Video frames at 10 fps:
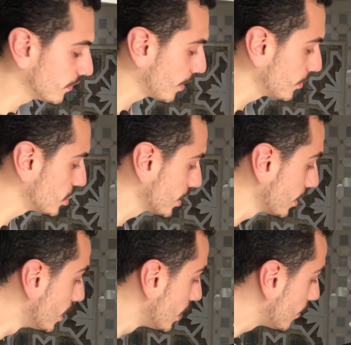
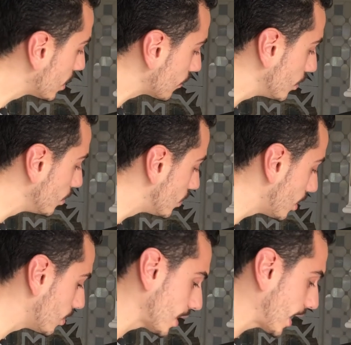temperature, but if you
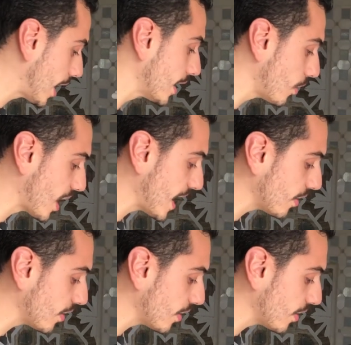don't, like I don't have